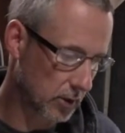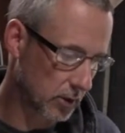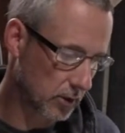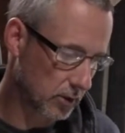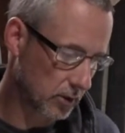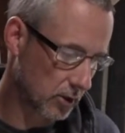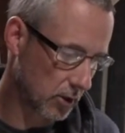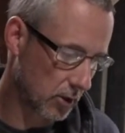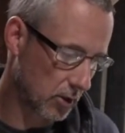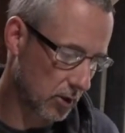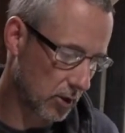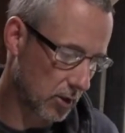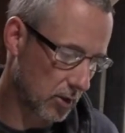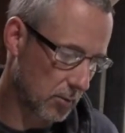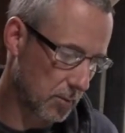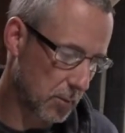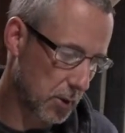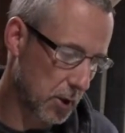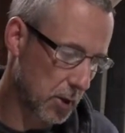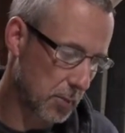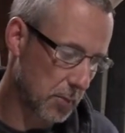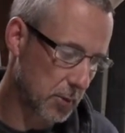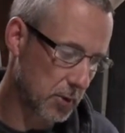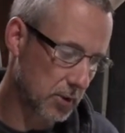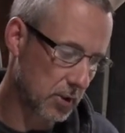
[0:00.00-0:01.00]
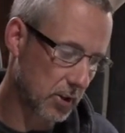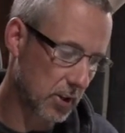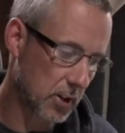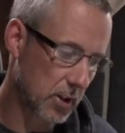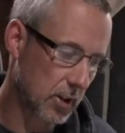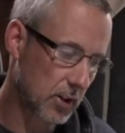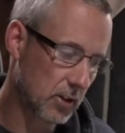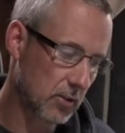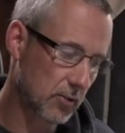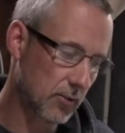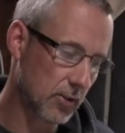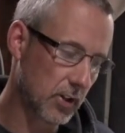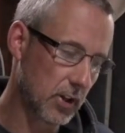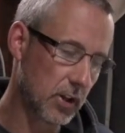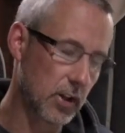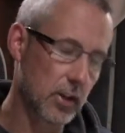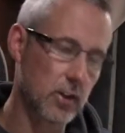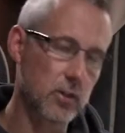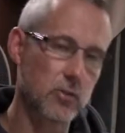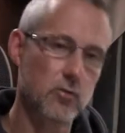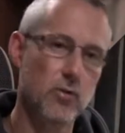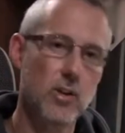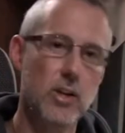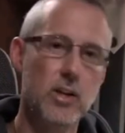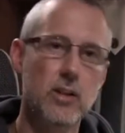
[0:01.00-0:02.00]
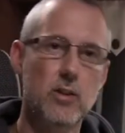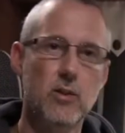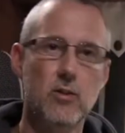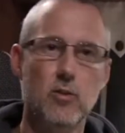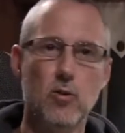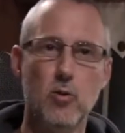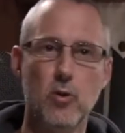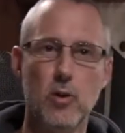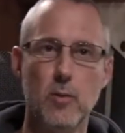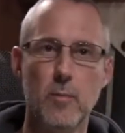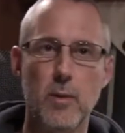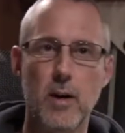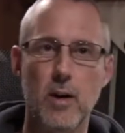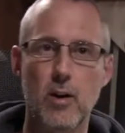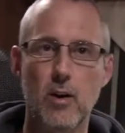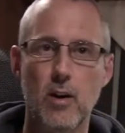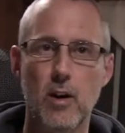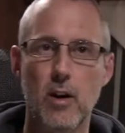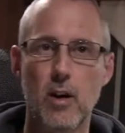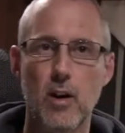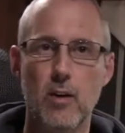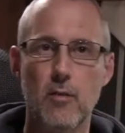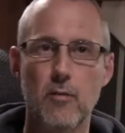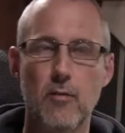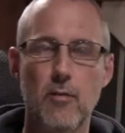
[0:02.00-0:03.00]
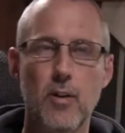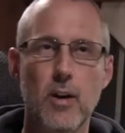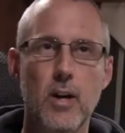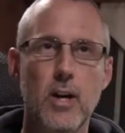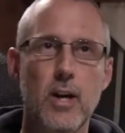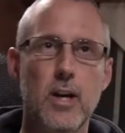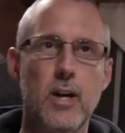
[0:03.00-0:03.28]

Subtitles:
So the purpose of this video is really to talk about love